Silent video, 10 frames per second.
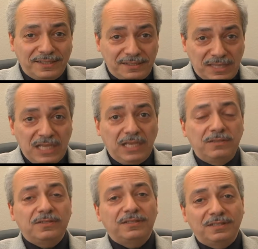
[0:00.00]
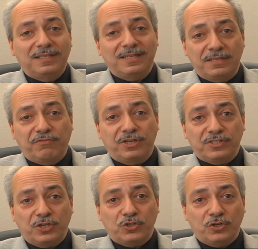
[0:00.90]
need the test
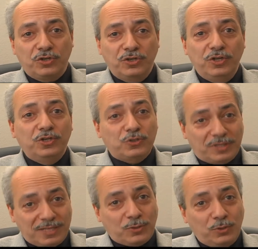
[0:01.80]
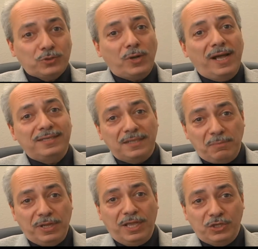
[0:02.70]
infrastructure. So test also has
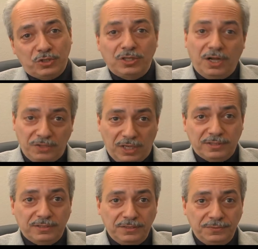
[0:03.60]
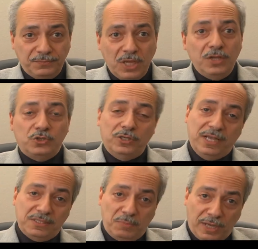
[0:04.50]
implication on yield. So it
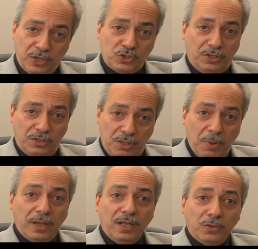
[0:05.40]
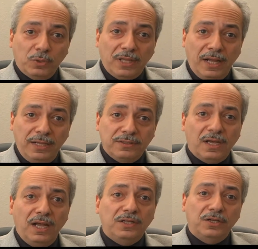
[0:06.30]
has implication on debugging on one hand
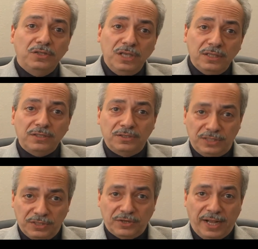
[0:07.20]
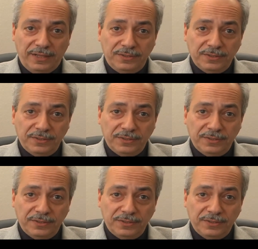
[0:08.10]
and on yield on the other hand.